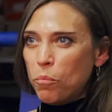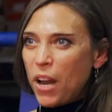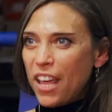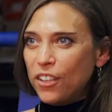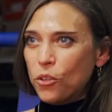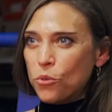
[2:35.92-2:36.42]

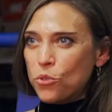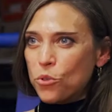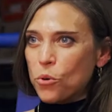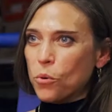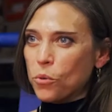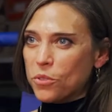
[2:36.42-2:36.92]
break those
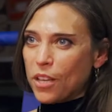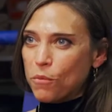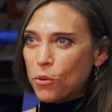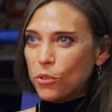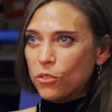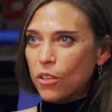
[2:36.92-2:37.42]
rules.
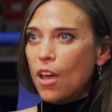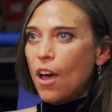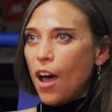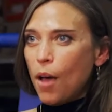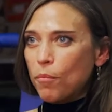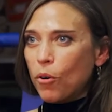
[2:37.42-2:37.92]

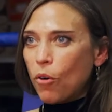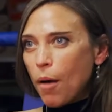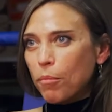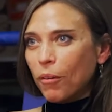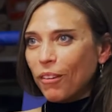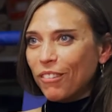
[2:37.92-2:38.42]
I'm a
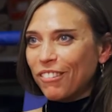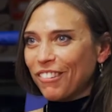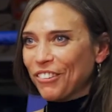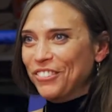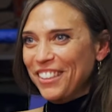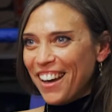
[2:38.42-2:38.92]
rebel
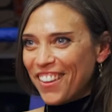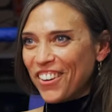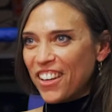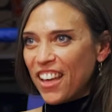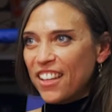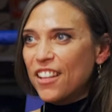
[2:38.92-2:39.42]
on the other
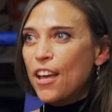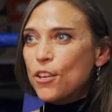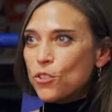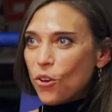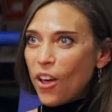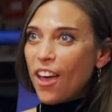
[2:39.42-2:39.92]
hand.
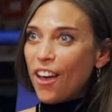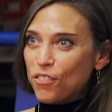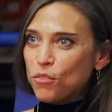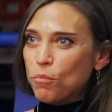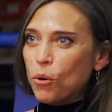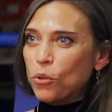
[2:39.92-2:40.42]
So I
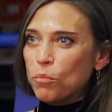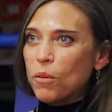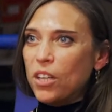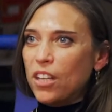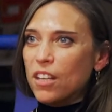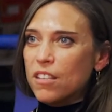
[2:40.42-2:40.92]
have both
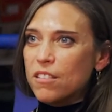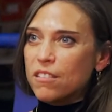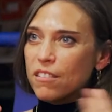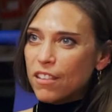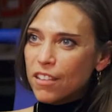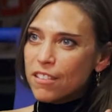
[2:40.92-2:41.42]

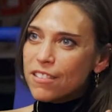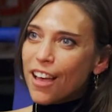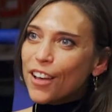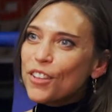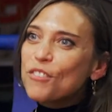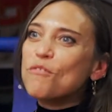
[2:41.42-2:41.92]
Marinas
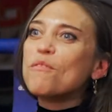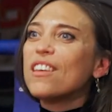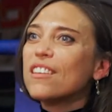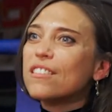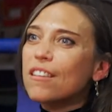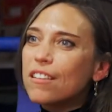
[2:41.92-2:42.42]
inside of
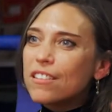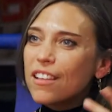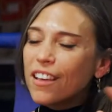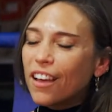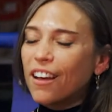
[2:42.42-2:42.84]
me. So it's like a